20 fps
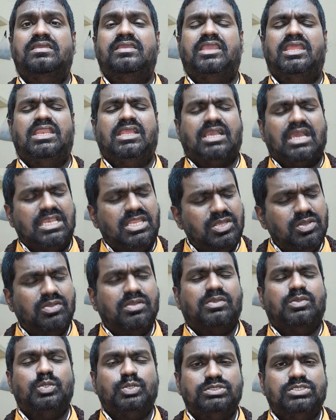In Kali
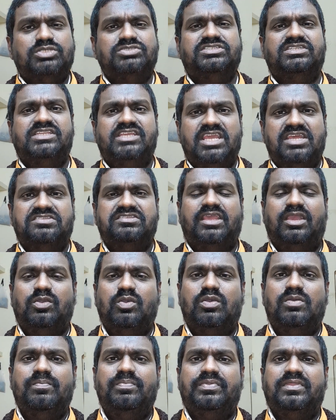Yuga, 2000 years
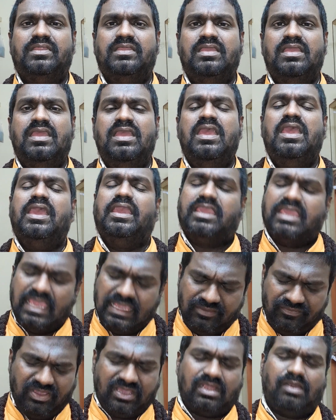ago,
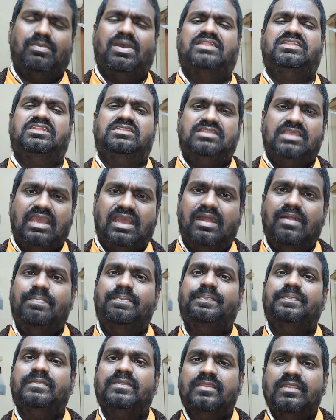King Vikramaditya
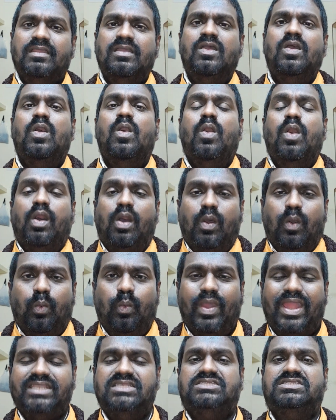
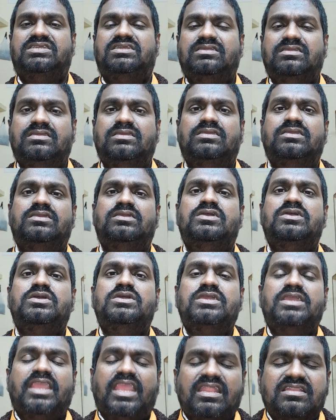went
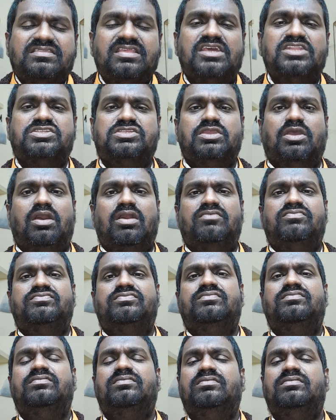in search of